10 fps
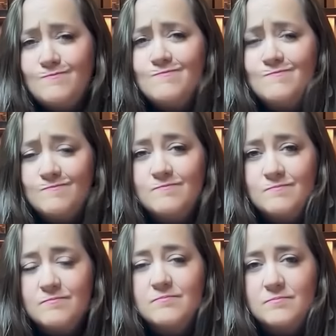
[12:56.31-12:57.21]

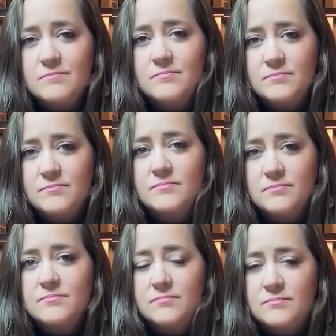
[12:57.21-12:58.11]

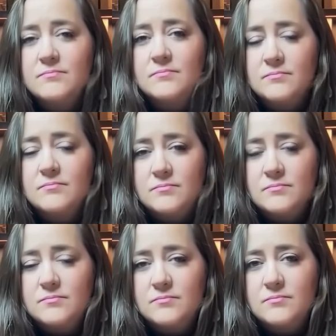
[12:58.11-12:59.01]

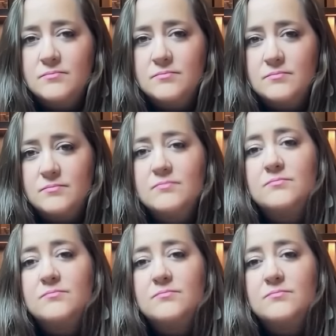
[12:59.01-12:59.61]
No words are spoken by the person on screen.